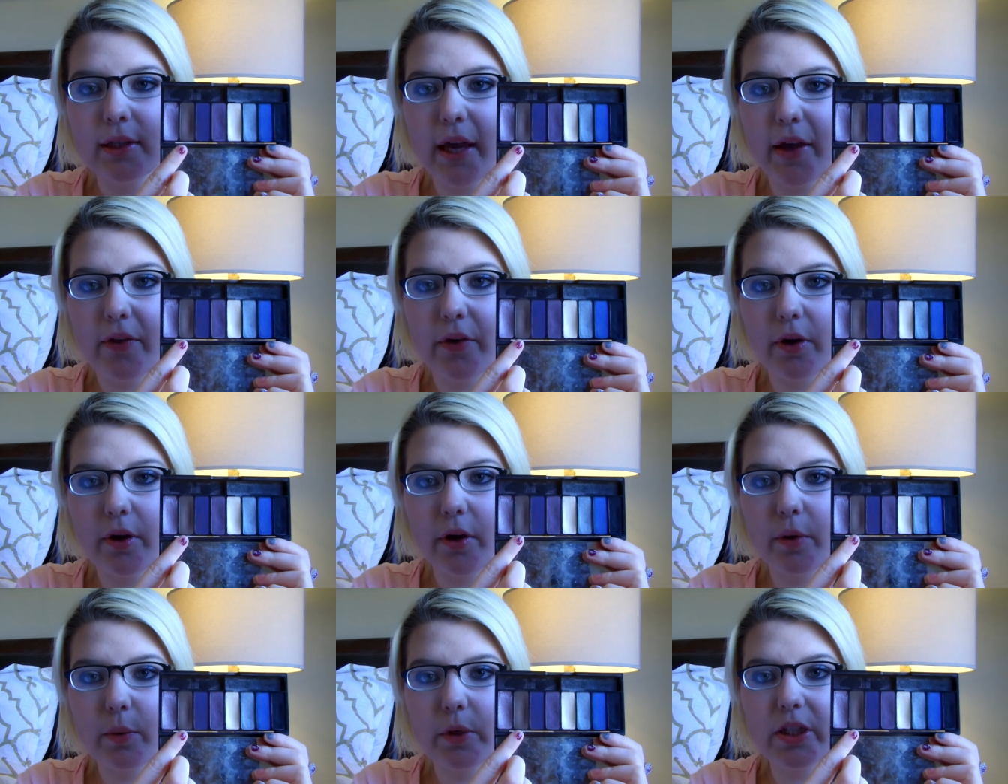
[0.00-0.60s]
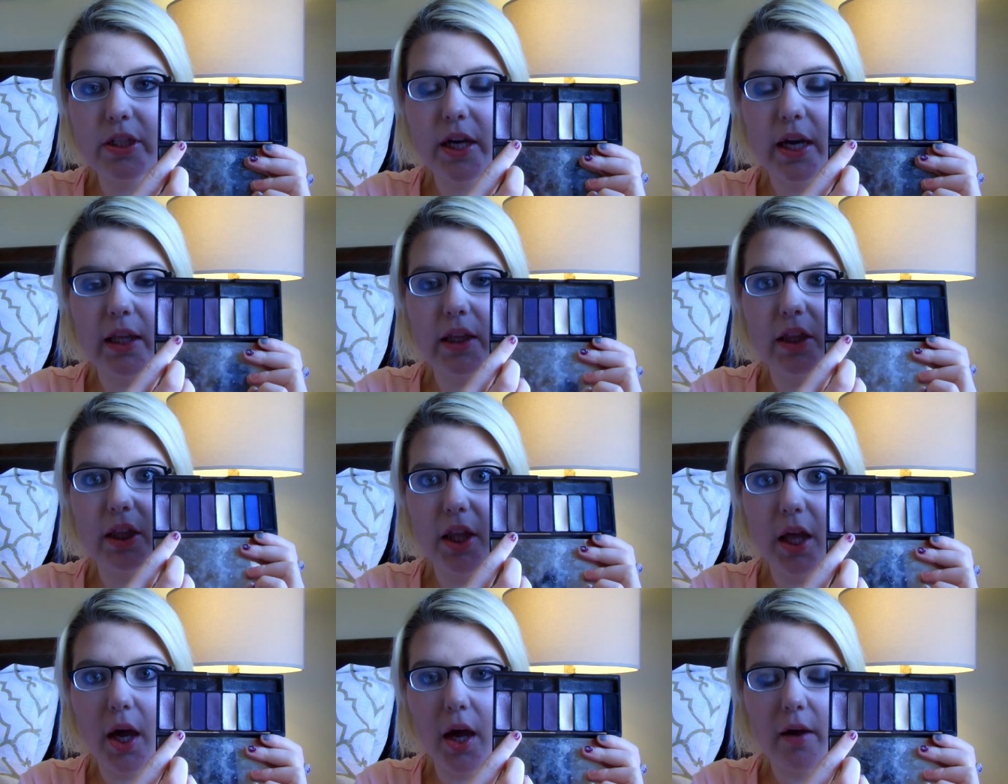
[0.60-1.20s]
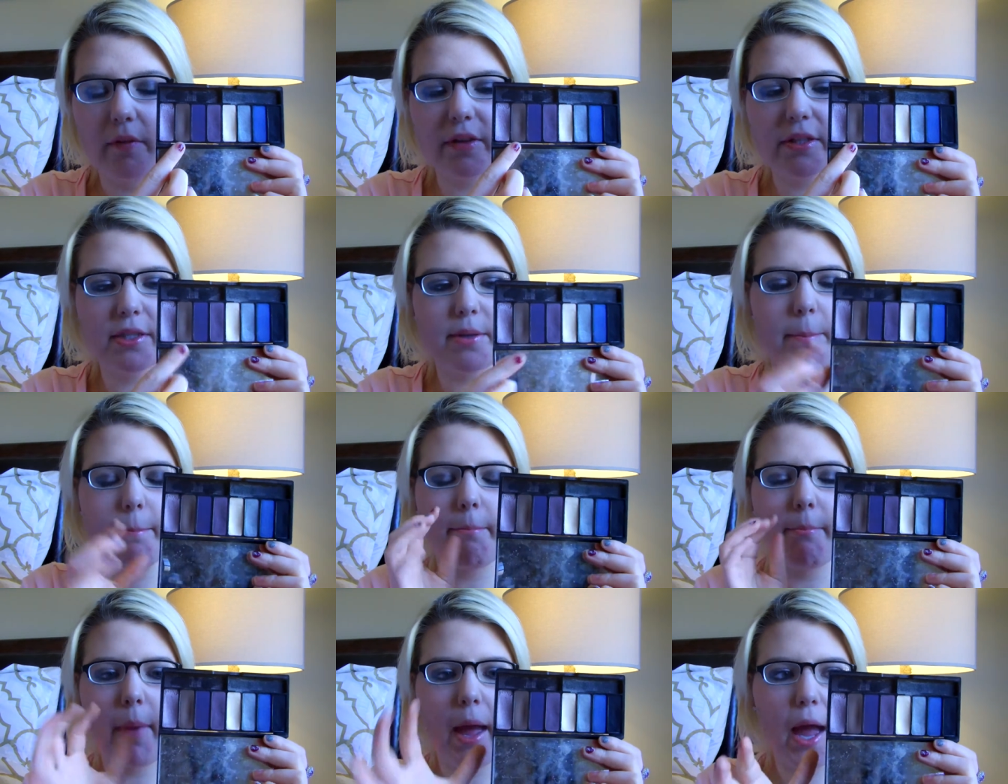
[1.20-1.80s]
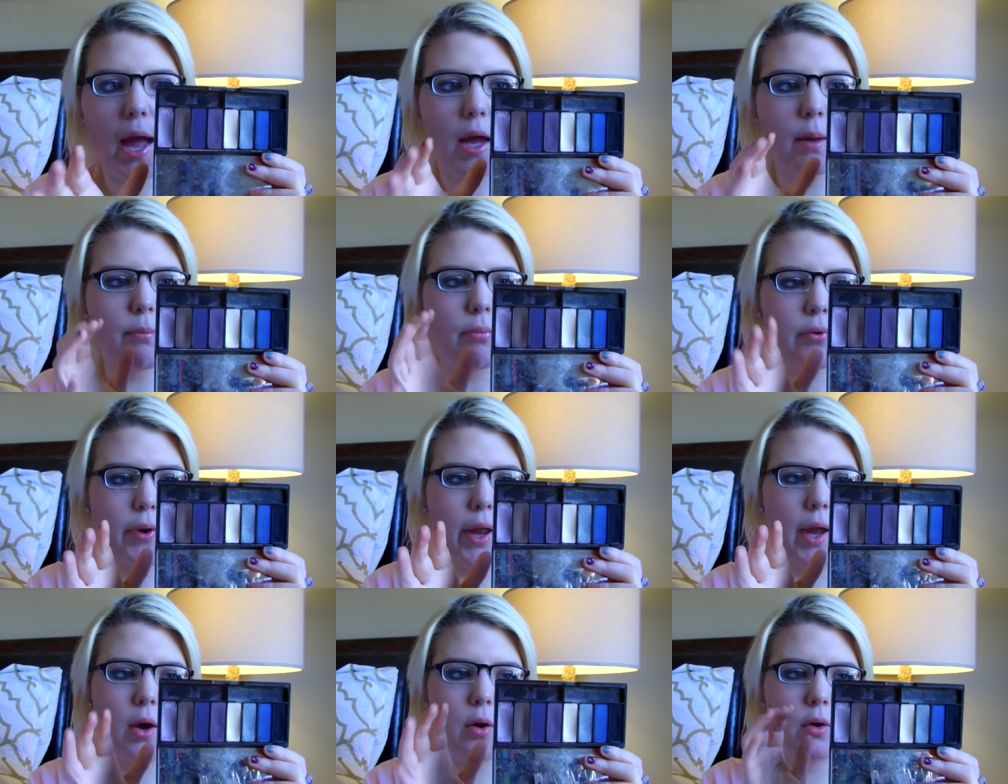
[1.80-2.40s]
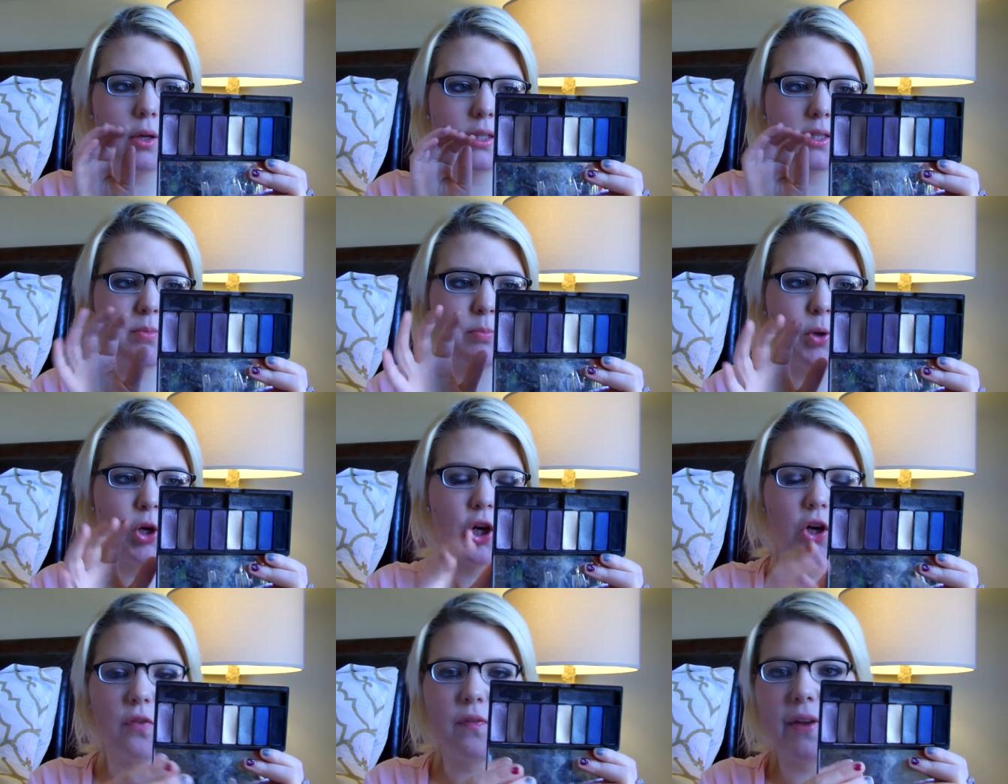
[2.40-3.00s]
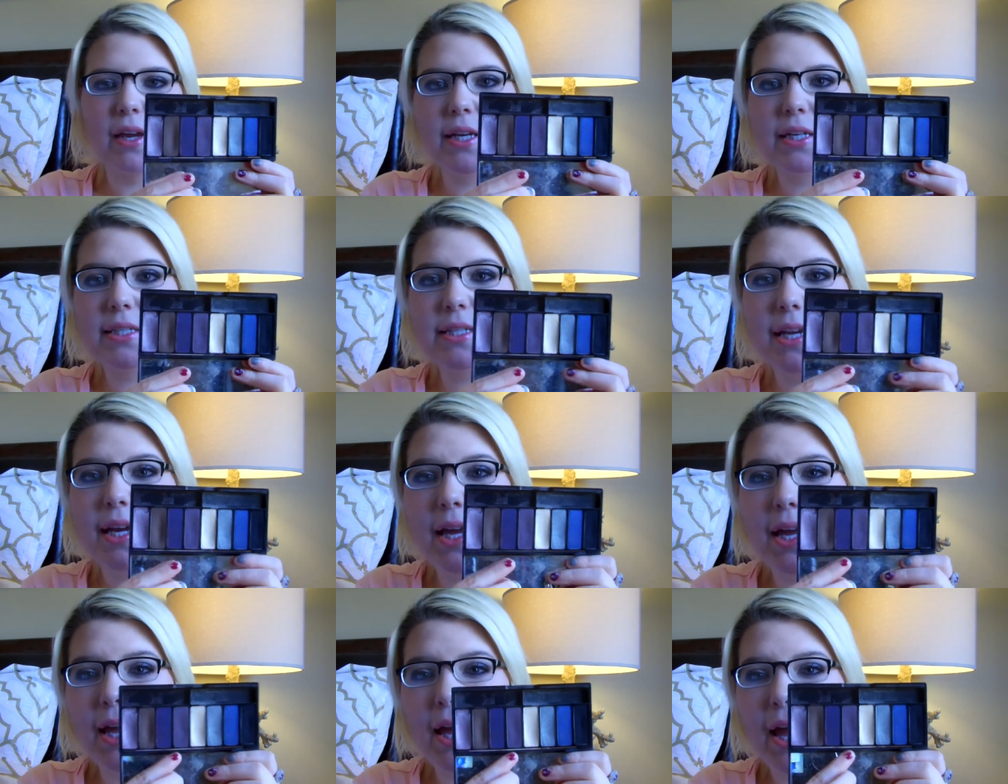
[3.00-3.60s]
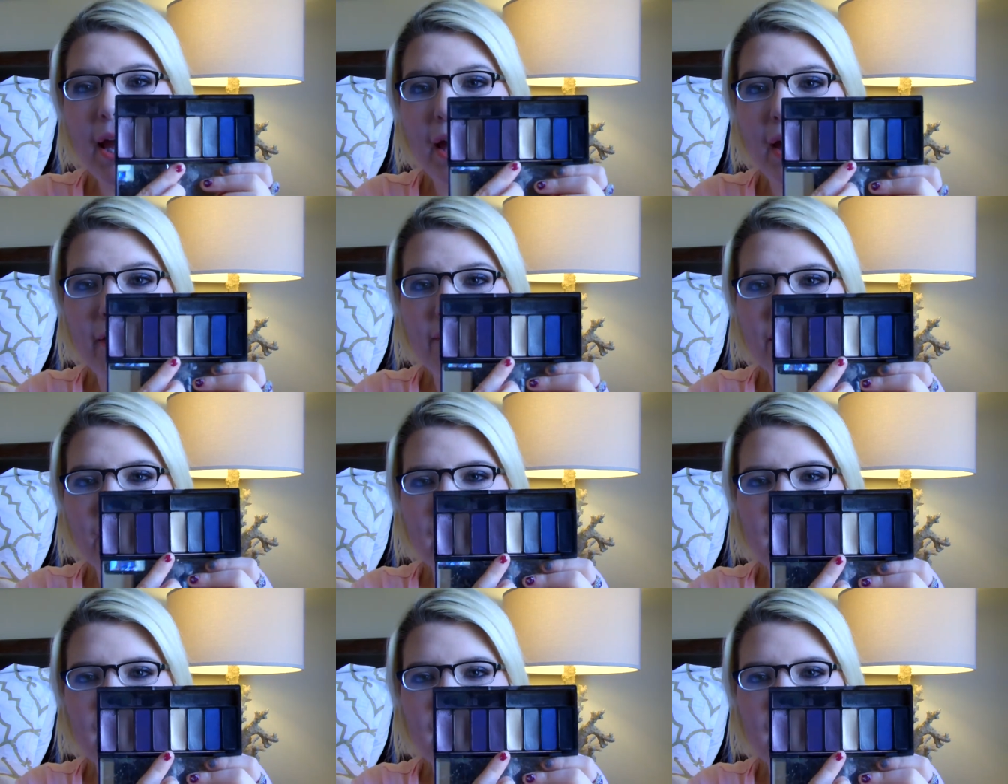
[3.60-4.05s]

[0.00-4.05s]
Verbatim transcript: leather, which I love. It's a matte brown. It's perfect. And